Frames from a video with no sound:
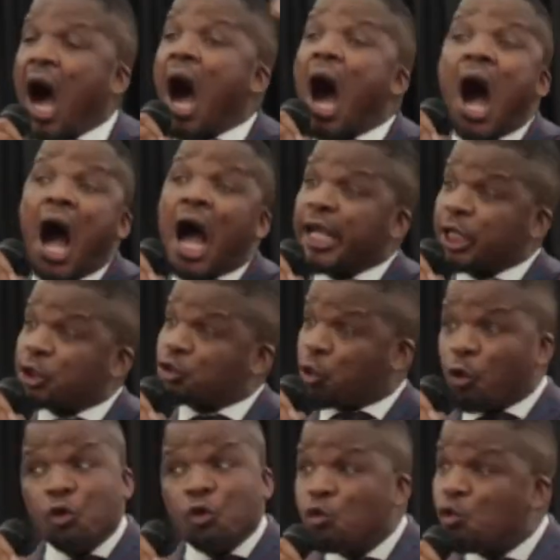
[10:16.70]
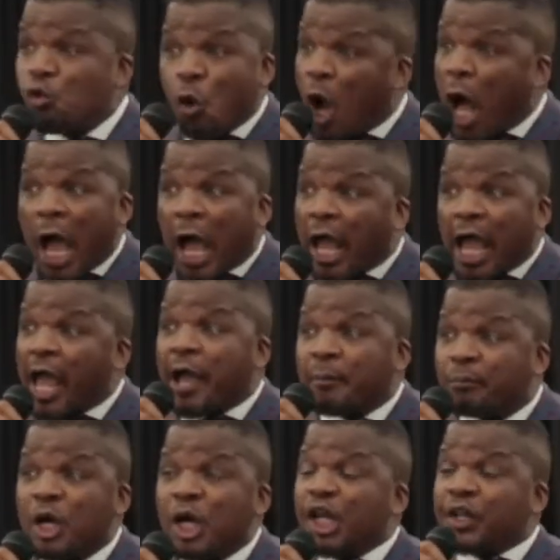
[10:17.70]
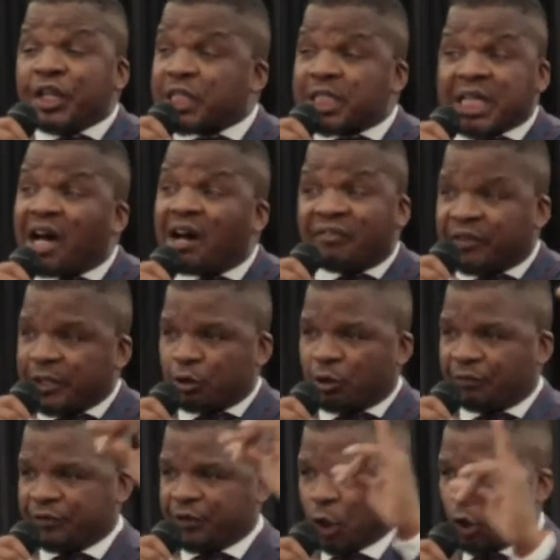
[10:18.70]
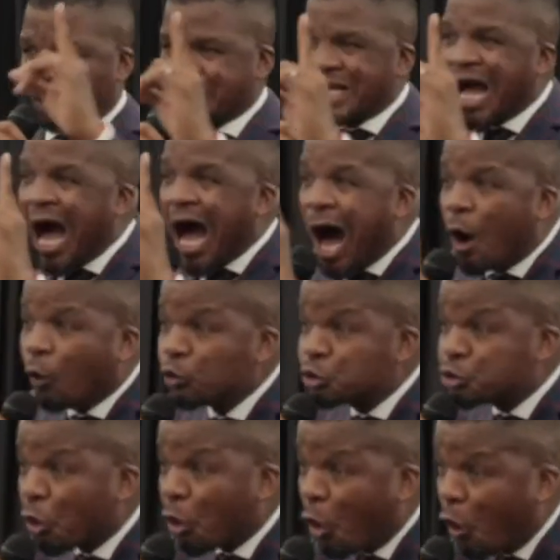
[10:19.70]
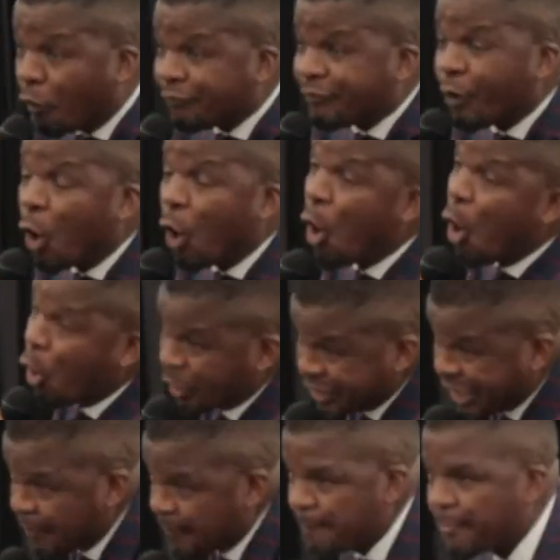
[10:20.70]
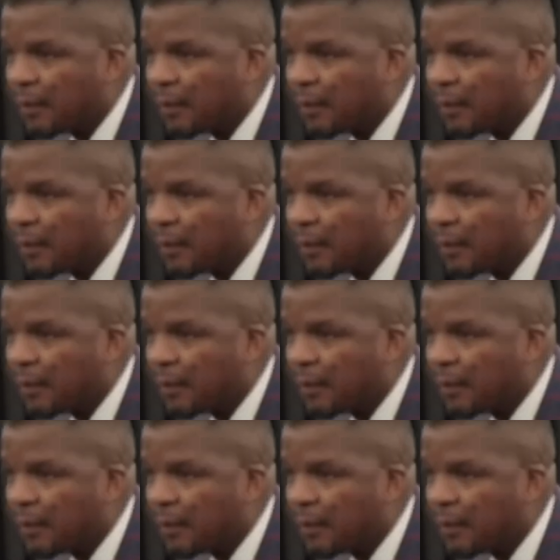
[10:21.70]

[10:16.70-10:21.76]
I too, I am the servant of the Lord, out of order.